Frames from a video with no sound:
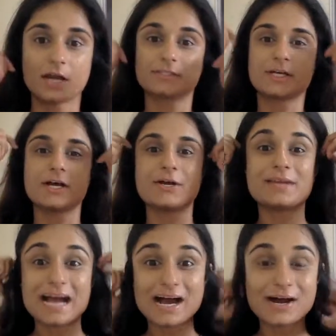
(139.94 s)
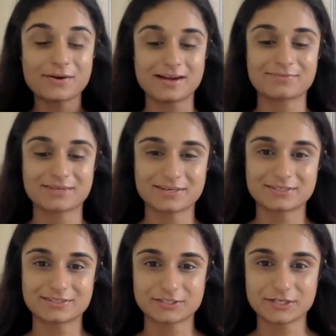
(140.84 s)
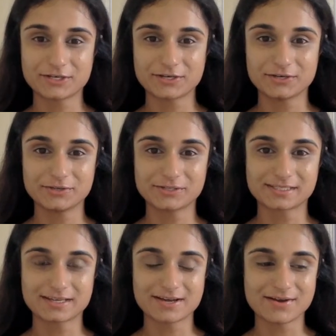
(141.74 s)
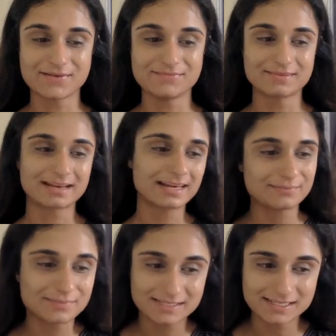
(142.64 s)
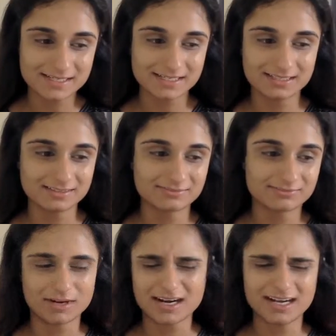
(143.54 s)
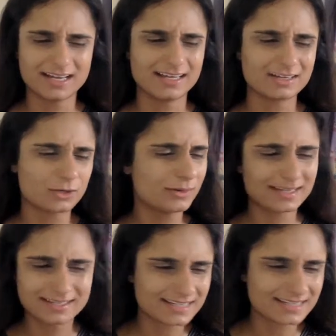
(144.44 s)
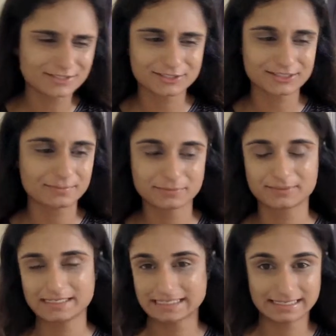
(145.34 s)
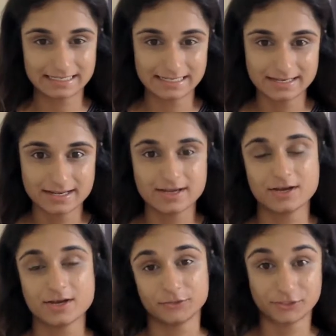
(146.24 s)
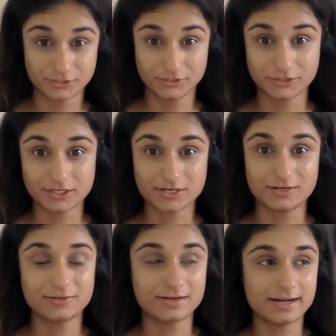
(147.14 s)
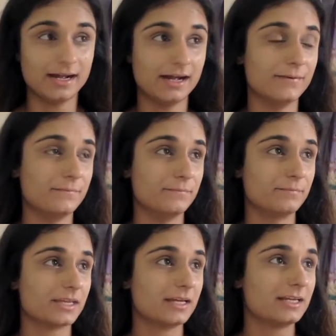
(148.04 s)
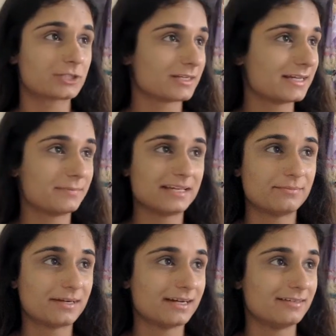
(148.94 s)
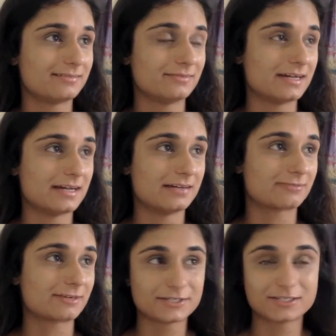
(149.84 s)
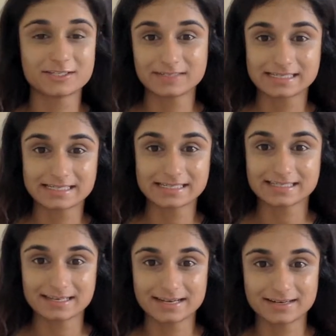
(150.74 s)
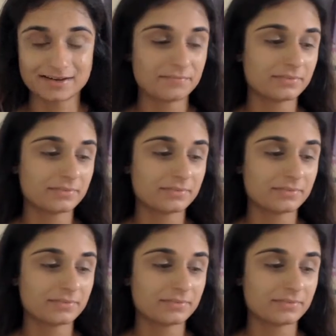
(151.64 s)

So now I'm going to show you some clips of my quick day trip recently to Suzhou. Literally, me and my friend who's visiting, Sabrina,